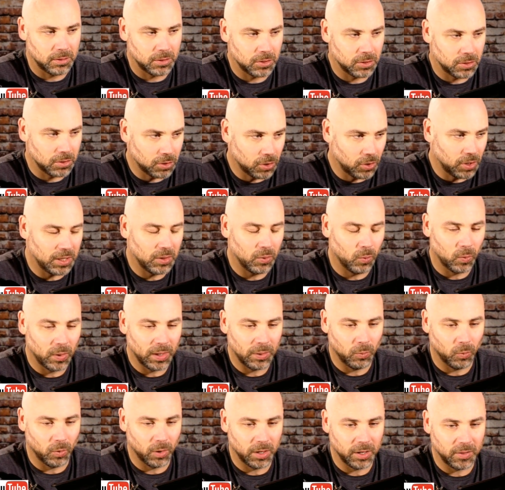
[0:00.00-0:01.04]
you need to
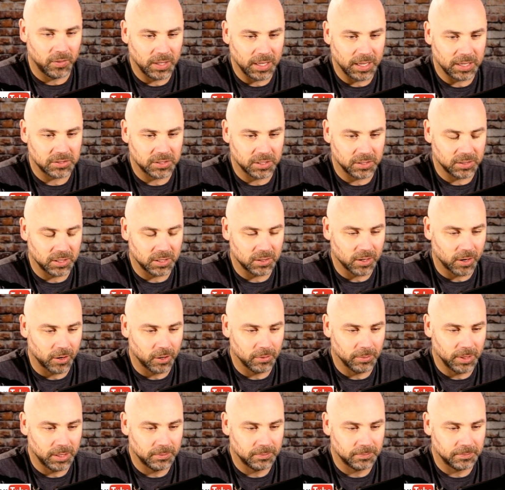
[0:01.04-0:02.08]
win one in the SEC
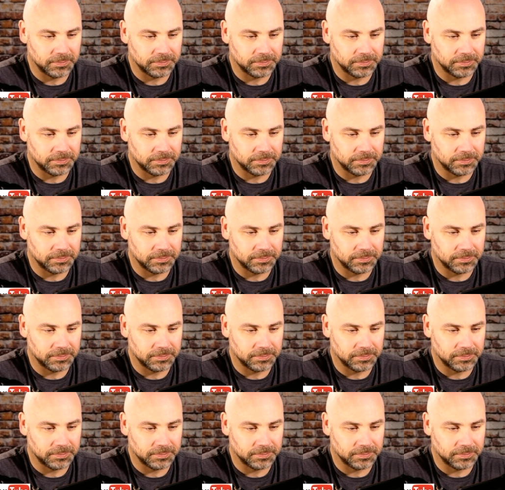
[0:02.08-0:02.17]
tournament.